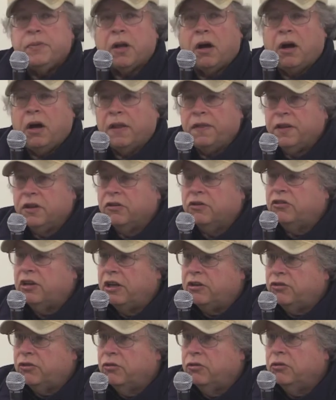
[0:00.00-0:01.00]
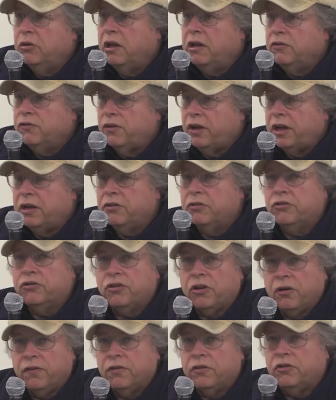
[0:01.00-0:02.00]
on the essential and vital
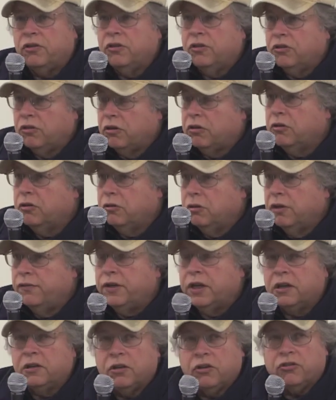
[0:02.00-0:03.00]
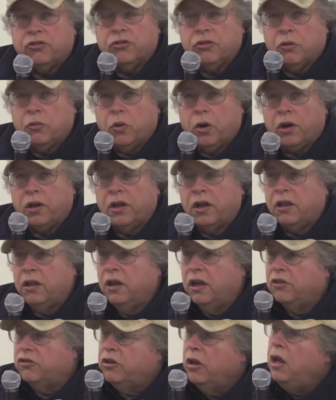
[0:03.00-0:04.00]
services and living conditions of the working
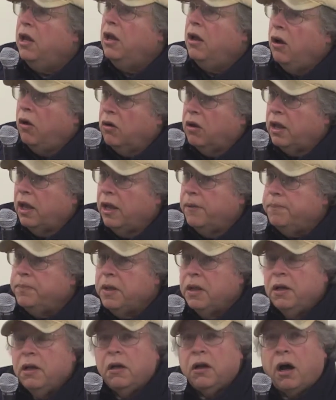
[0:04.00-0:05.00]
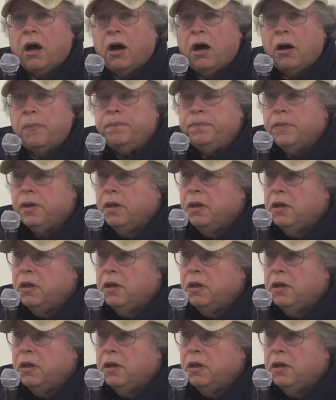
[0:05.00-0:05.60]
class. Okay, um,